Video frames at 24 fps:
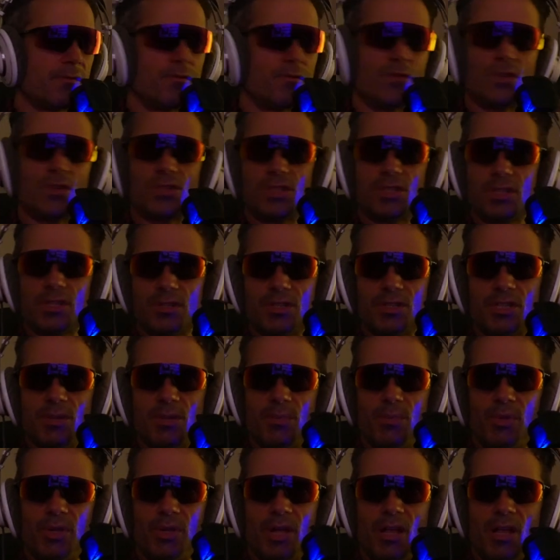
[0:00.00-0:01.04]

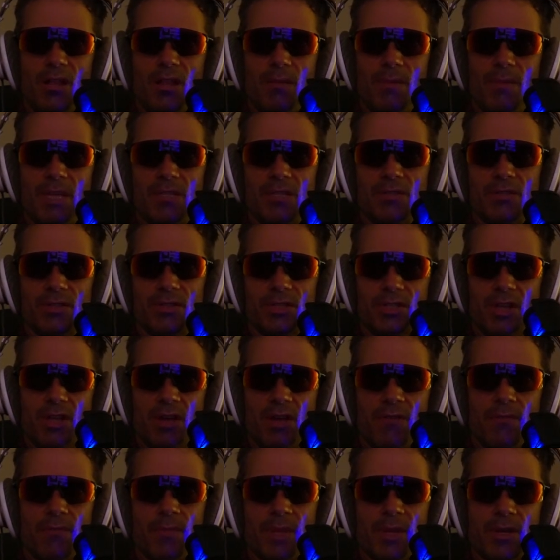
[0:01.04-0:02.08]
simple elemental stuff,
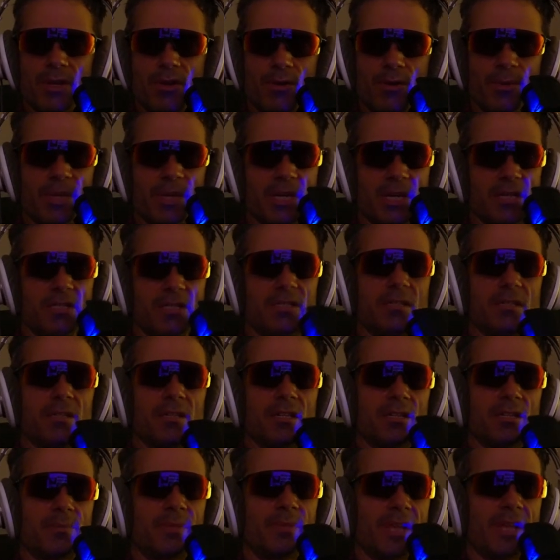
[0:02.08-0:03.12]
but nobody's
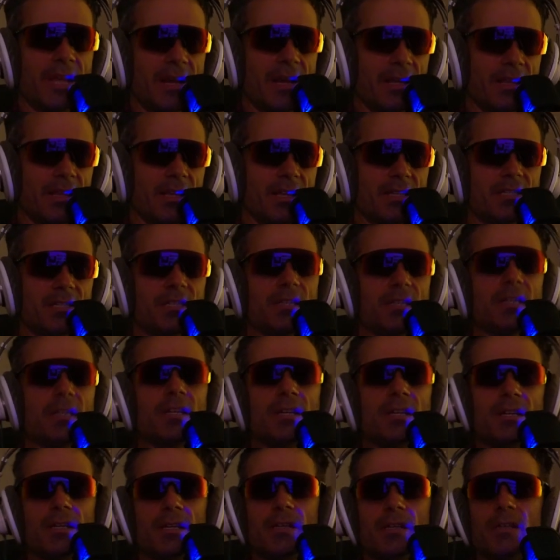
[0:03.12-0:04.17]
explaining this.
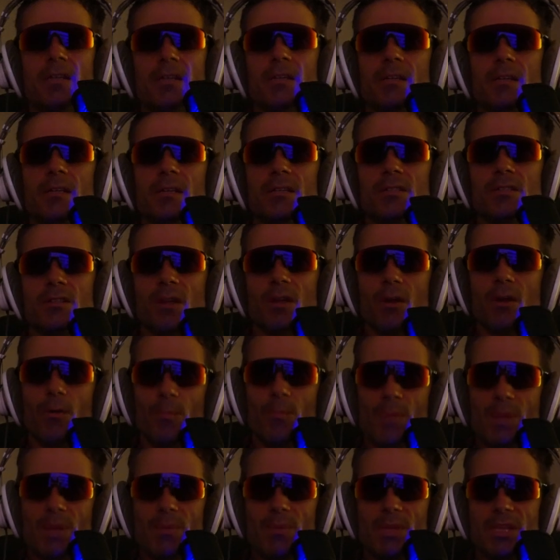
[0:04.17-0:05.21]
So
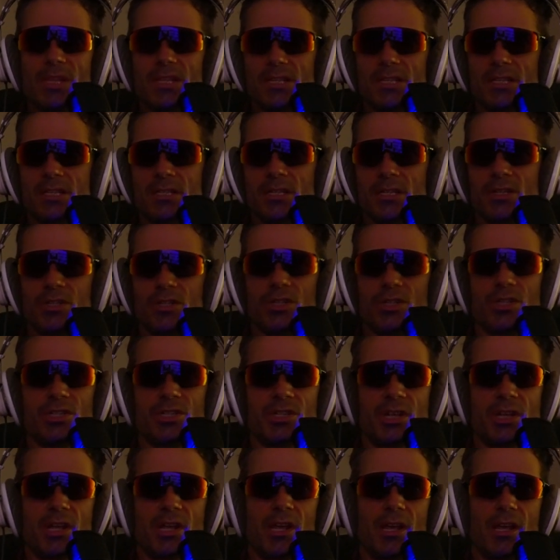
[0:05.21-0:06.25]
maybe this is
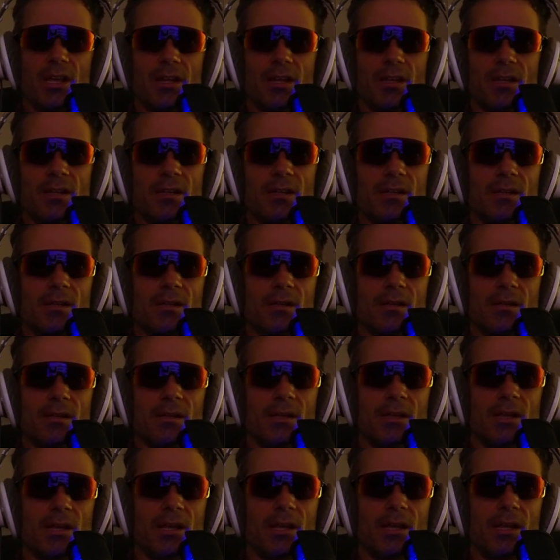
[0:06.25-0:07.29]
interesting.
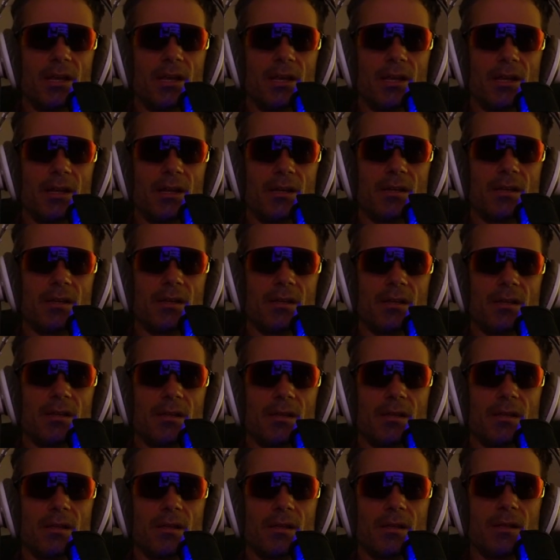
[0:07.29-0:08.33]
And
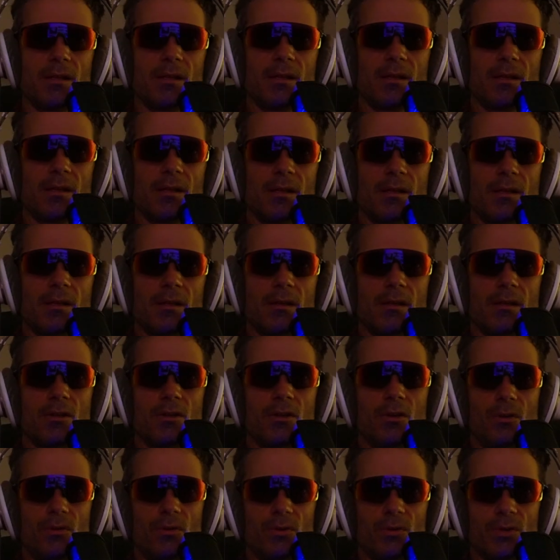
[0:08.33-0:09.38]

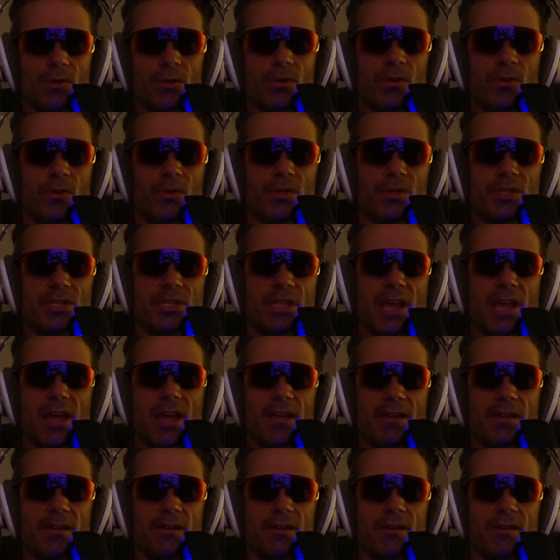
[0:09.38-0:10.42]
gold is that
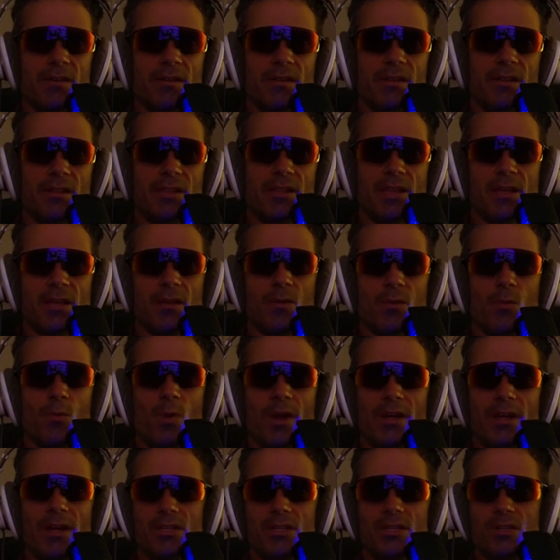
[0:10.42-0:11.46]
thing. Why
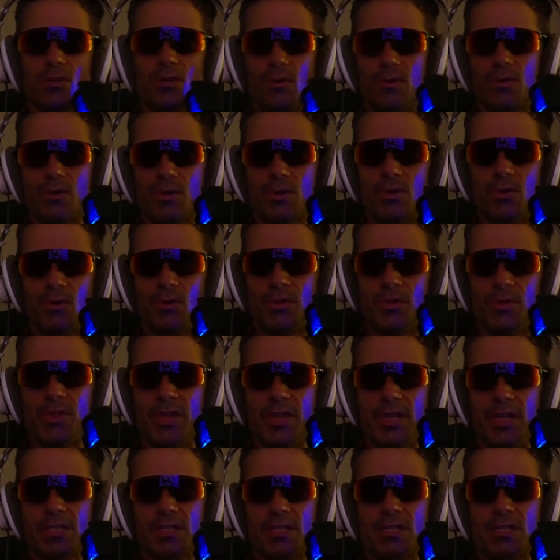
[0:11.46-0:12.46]
does gold hold this